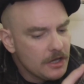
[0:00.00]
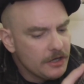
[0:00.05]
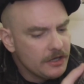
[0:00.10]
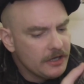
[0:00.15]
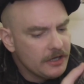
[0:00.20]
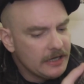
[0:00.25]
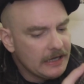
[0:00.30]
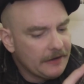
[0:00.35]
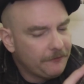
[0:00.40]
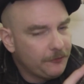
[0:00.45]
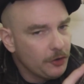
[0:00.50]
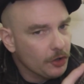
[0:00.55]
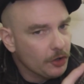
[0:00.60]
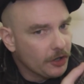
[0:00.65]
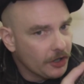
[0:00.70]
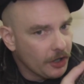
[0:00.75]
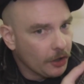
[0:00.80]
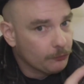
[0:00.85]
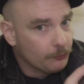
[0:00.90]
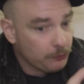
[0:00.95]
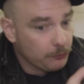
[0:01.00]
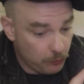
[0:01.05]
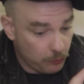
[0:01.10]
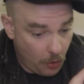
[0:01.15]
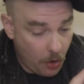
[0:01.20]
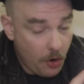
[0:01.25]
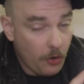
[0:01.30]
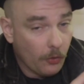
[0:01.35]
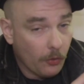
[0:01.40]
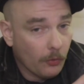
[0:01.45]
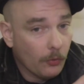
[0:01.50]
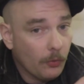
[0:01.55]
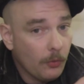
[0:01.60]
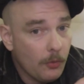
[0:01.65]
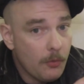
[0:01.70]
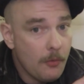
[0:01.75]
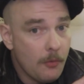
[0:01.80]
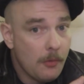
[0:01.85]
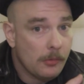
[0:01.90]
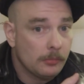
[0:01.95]
if you're going to grow
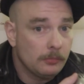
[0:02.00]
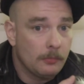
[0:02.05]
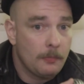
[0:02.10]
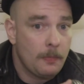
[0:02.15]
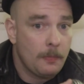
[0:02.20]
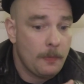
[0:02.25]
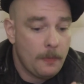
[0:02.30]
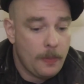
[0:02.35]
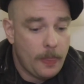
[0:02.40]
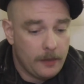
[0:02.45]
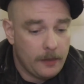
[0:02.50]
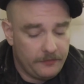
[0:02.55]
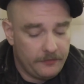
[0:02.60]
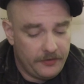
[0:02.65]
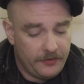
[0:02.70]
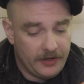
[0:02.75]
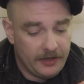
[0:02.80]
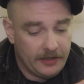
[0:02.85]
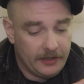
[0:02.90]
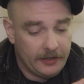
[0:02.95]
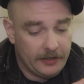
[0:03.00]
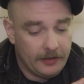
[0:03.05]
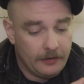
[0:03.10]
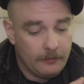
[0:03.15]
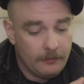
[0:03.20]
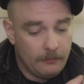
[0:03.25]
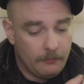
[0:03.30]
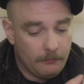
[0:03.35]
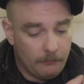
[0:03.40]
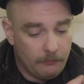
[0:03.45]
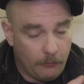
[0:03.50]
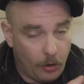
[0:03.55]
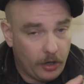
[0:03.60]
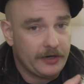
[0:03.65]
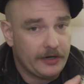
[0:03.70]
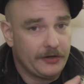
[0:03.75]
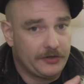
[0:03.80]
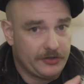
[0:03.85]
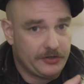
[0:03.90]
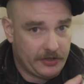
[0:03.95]
the
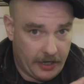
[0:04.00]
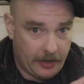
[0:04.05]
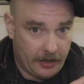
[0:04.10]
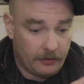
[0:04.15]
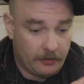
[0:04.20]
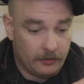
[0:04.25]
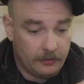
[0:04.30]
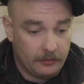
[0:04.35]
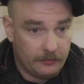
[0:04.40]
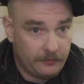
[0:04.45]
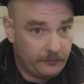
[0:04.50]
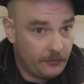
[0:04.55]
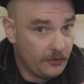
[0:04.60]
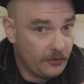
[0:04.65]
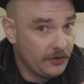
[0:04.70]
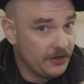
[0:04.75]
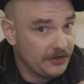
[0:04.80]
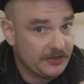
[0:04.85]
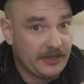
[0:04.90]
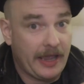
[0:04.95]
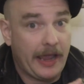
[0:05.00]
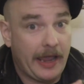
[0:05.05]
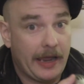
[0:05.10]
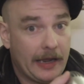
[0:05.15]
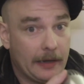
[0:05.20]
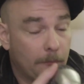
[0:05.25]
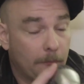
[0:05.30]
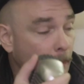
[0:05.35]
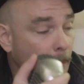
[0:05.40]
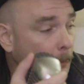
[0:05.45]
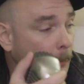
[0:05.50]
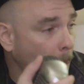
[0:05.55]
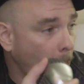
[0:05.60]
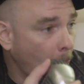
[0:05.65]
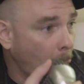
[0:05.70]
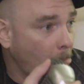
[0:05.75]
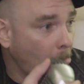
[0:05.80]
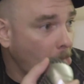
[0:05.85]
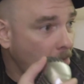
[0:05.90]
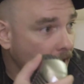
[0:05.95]
market share for this game,
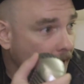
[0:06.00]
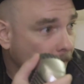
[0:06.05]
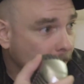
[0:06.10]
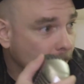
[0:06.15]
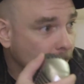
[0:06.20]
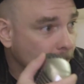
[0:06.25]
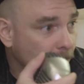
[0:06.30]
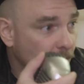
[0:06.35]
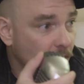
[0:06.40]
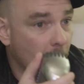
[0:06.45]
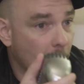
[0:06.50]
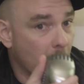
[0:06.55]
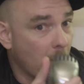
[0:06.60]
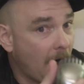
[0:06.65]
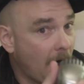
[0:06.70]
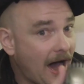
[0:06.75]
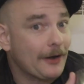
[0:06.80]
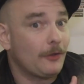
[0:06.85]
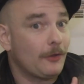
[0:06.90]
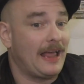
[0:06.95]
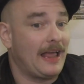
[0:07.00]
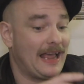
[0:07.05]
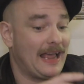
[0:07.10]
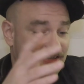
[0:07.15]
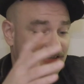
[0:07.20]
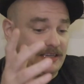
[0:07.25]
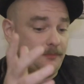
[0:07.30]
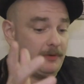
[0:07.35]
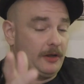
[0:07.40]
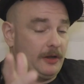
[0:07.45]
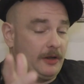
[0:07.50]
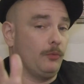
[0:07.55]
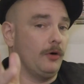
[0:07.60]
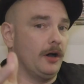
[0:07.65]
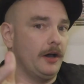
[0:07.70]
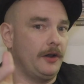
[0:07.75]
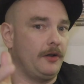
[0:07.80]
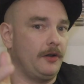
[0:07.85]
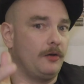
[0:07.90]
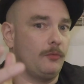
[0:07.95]
the model has to be
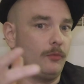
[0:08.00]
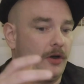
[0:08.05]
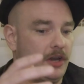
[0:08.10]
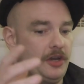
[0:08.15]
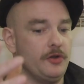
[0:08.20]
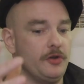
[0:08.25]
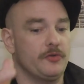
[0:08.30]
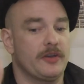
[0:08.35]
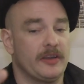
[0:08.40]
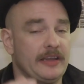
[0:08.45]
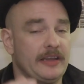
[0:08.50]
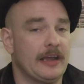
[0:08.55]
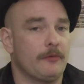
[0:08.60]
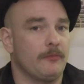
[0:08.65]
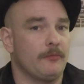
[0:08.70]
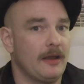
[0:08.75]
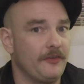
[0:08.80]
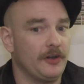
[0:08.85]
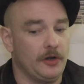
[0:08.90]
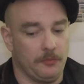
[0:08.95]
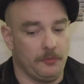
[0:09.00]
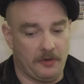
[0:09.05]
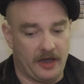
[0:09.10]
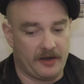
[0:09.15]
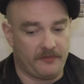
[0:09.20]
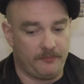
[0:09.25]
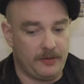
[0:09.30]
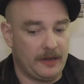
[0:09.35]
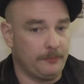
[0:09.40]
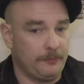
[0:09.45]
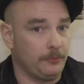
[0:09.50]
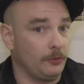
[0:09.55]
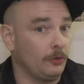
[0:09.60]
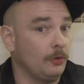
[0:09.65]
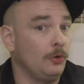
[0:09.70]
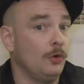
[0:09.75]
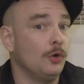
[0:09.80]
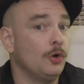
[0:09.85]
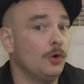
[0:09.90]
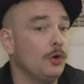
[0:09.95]
one where you can get revenue out of people
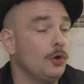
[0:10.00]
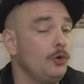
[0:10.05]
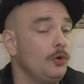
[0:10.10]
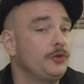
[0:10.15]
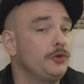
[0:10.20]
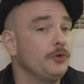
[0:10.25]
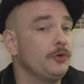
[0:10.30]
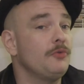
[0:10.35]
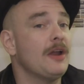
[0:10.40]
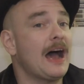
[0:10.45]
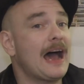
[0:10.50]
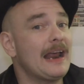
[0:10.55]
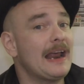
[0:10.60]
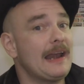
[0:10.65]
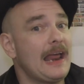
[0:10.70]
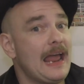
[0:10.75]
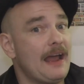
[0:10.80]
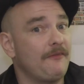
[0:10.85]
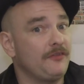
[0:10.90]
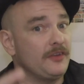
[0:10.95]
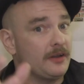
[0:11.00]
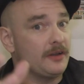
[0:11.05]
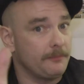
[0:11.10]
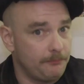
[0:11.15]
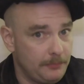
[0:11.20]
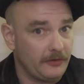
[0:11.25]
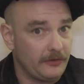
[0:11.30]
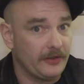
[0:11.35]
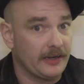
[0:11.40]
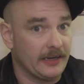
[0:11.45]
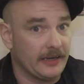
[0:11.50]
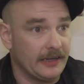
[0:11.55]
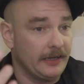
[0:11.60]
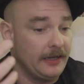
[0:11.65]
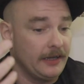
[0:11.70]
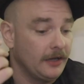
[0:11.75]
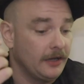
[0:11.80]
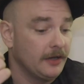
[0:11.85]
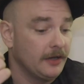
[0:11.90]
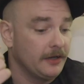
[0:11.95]
who do not have the ability
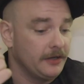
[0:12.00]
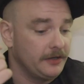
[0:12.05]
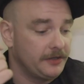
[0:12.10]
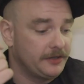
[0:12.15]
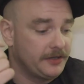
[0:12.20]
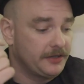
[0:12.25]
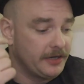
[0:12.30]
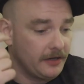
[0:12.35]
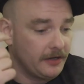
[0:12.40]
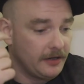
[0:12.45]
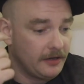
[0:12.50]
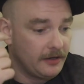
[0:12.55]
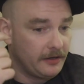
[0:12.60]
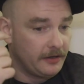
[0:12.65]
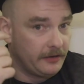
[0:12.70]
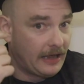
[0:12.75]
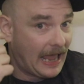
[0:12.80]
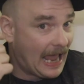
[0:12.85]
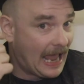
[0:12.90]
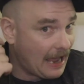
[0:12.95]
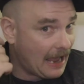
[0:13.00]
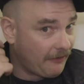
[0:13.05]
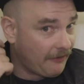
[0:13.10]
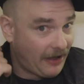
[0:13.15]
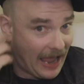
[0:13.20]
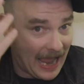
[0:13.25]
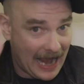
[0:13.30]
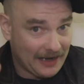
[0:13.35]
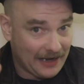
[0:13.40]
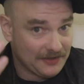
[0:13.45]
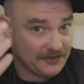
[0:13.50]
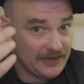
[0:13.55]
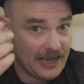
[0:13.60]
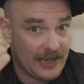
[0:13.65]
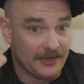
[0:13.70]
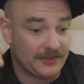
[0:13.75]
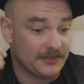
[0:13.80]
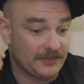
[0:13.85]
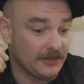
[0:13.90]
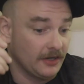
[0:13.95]
to have
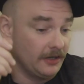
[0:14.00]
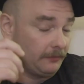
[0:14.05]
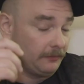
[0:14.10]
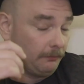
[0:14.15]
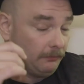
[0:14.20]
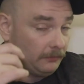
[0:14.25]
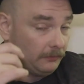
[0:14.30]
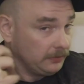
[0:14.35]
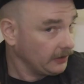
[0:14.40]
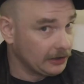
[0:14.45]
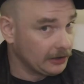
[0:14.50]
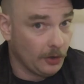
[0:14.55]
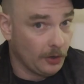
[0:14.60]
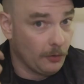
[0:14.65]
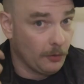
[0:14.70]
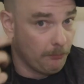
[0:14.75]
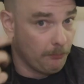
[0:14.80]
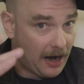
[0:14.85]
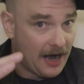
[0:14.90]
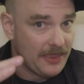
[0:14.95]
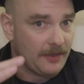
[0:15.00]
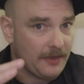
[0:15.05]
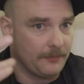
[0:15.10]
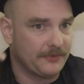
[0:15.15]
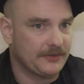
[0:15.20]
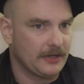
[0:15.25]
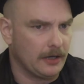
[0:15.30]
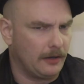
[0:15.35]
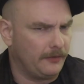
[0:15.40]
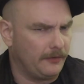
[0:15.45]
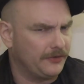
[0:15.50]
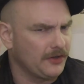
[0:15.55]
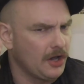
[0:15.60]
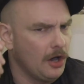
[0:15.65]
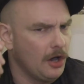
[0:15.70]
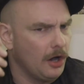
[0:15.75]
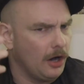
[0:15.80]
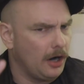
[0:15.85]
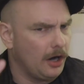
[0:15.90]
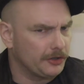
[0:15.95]
access, let alone buy themselves,
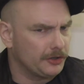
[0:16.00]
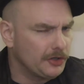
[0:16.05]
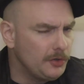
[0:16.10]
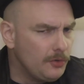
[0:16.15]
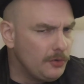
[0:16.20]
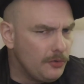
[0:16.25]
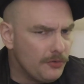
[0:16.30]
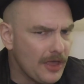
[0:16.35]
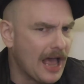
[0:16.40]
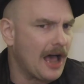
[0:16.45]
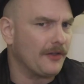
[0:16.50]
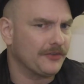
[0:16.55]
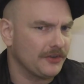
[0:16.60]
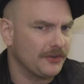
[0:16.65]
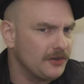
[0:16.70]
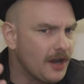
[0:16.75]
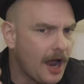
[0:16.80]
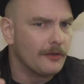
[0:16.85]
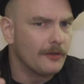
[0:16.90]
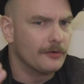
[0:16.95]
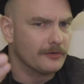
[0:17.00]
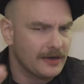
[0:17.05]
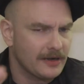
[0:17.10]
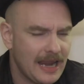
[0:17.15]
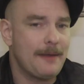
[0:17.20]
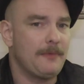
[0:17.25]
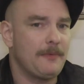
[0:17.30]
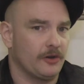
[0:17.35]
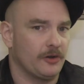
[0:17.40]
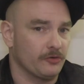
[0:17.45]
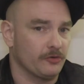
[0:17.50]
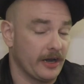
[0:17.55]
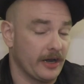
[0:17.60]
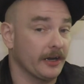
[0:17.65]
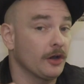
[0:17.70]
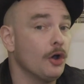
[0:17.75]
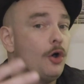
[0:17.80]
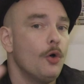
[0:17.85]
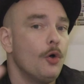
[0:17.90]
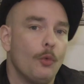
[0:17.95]
a $2,000 gaming rig,
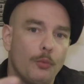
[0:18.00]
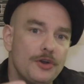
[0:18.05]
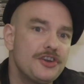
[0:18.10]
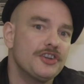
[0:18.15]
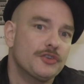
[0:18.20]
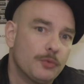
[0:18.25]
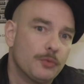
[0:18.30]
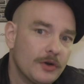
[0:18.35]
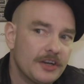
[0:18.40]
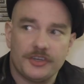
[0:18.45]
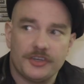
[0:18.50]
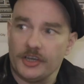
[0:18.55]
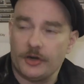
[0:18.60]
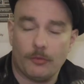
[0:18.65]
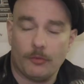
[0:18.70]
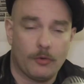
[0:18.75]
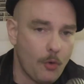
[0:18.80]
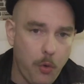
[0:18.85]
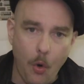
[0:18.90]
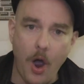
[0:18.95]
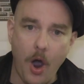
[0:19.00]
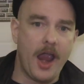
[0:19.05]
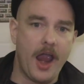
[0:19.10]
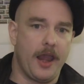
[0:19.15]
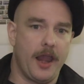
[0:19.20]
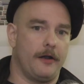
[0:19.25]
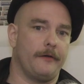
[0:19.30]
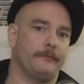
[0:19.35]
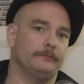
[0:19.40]
which is what it's going to require.